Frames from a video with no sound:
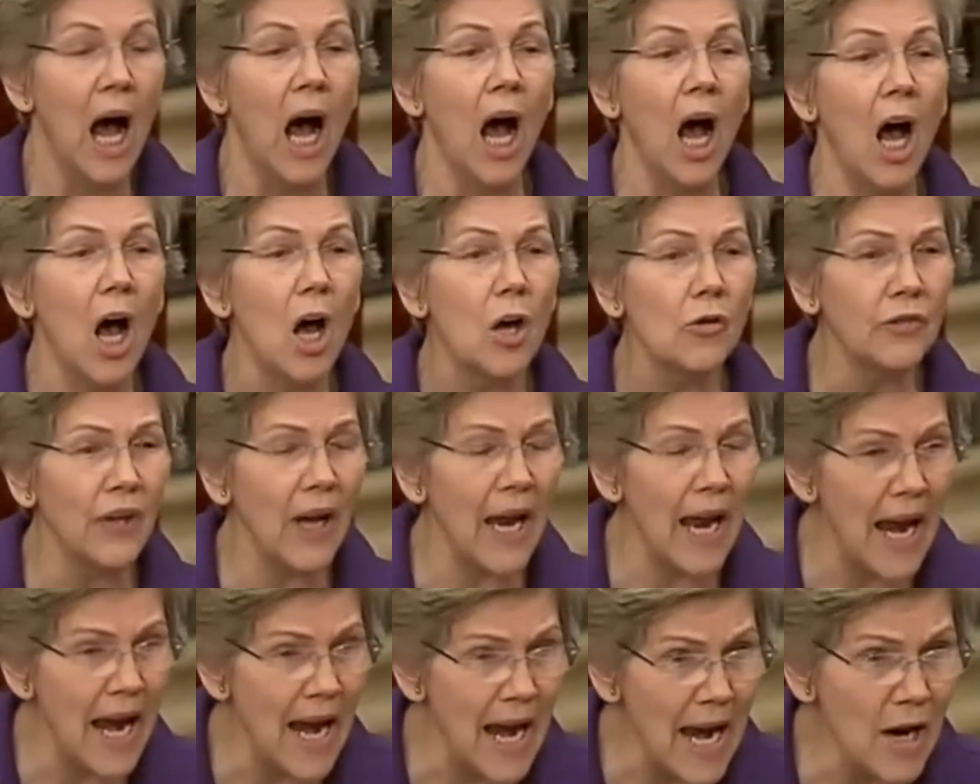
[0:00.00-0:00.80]
of
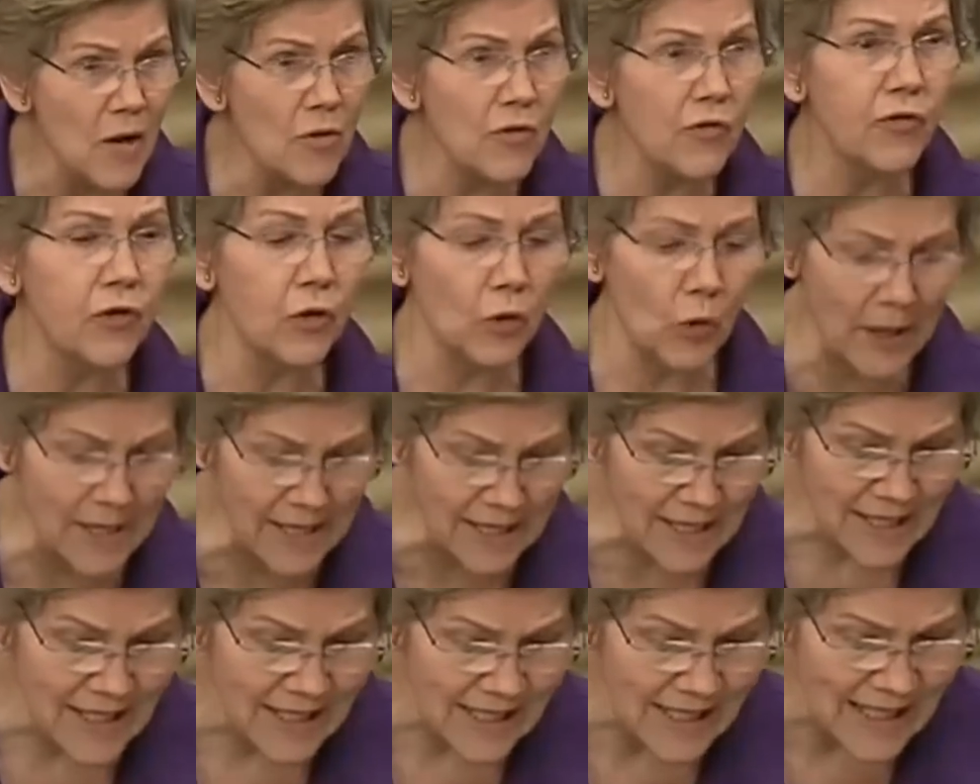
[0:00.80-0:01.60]

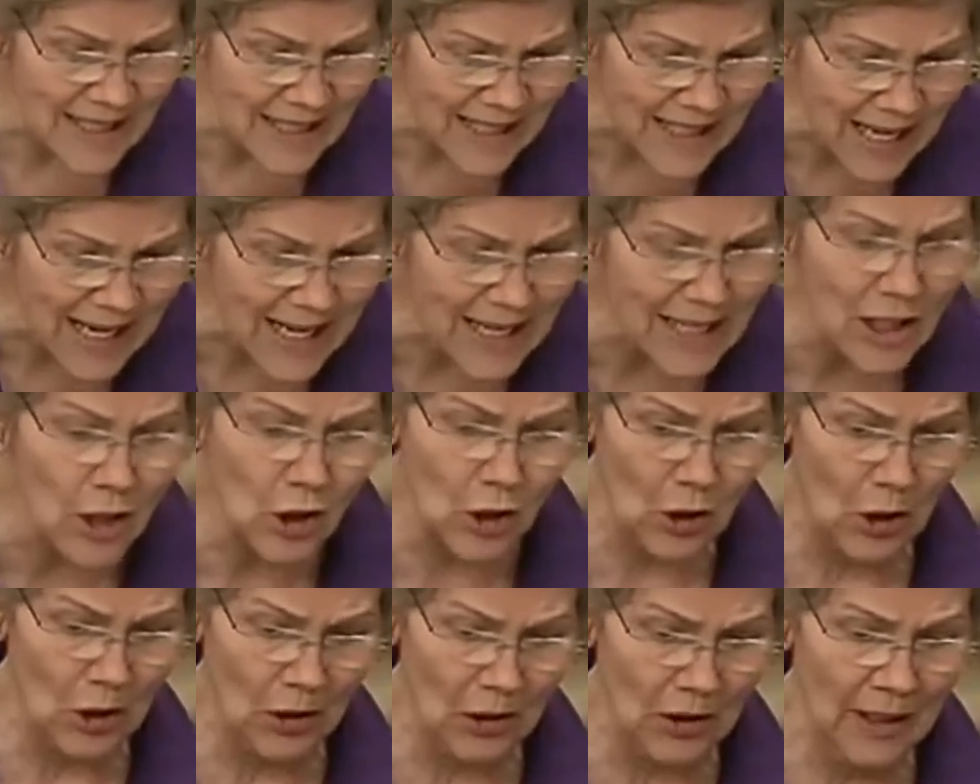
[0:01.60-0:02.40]
every
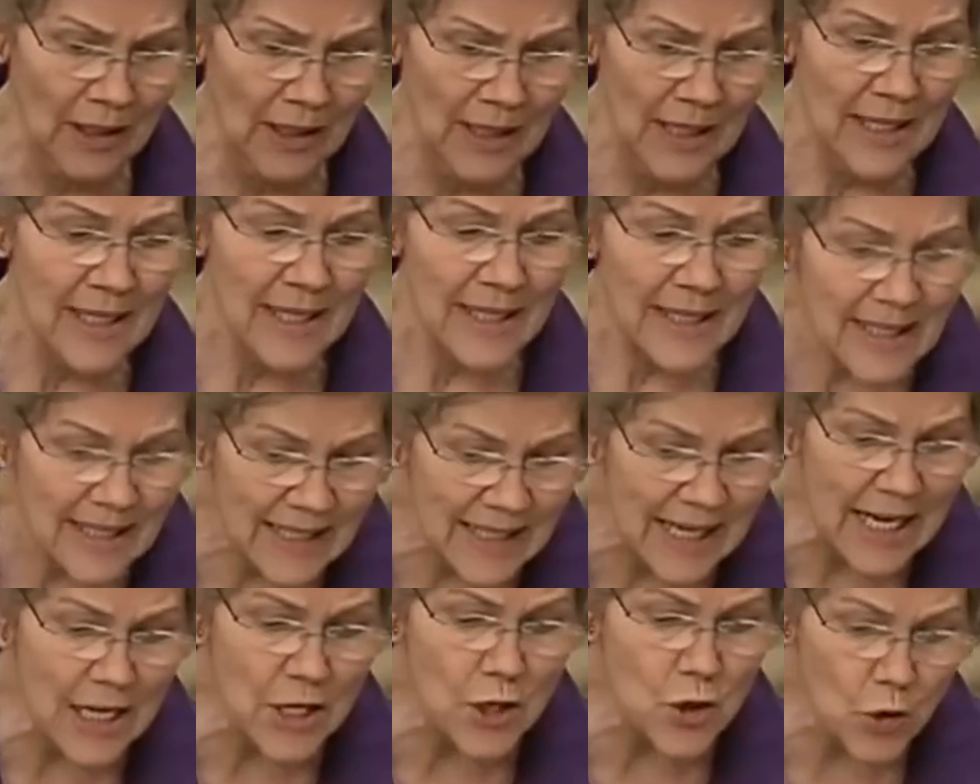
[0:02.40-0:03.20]
single
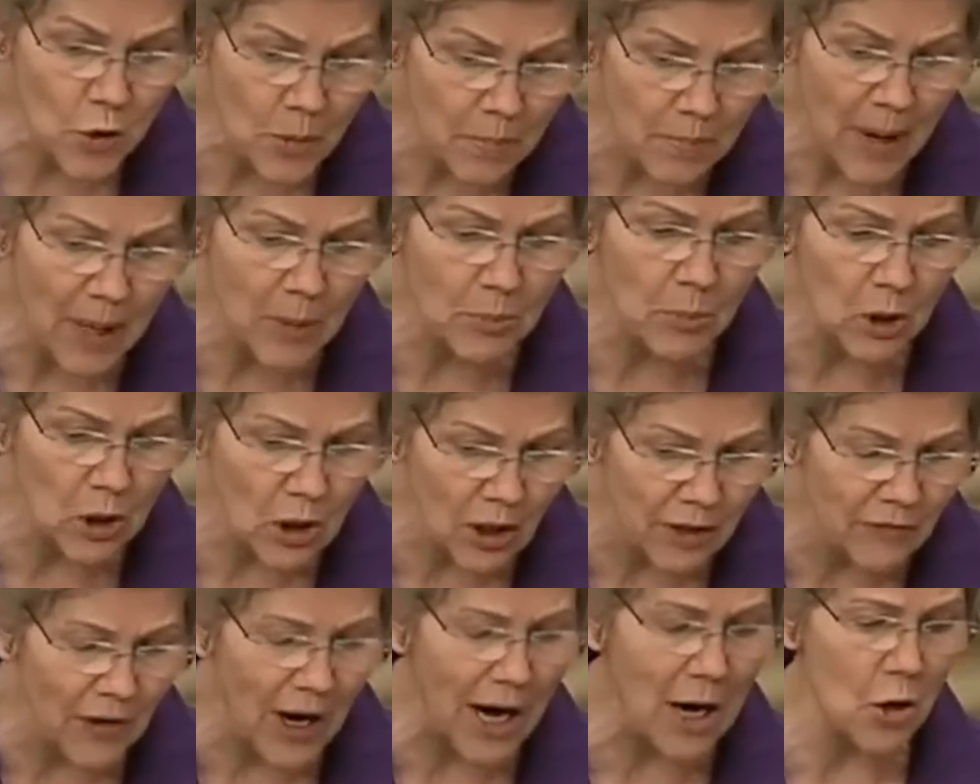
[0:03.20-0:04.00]
senior member
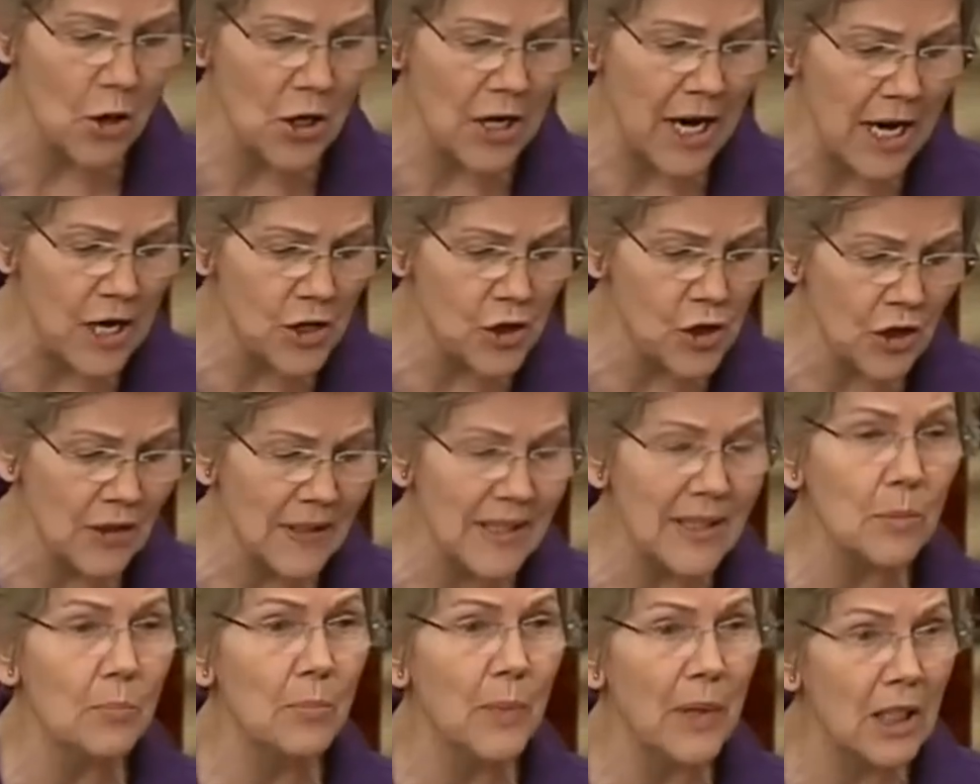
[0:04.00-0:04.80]
of our
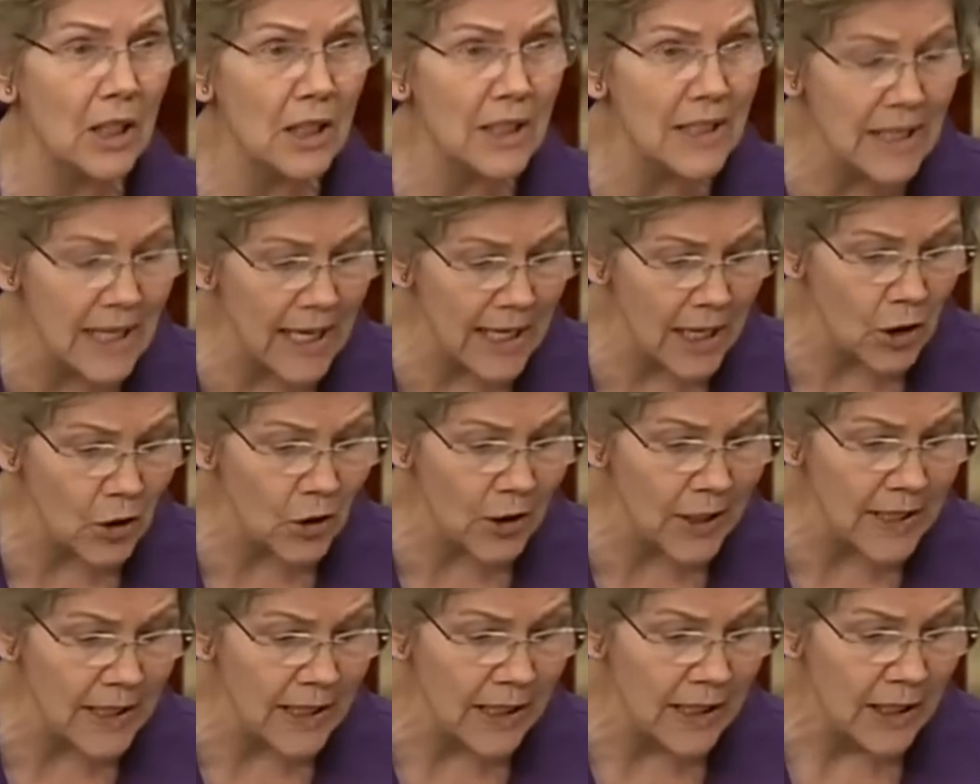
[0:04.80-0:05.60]
nation's military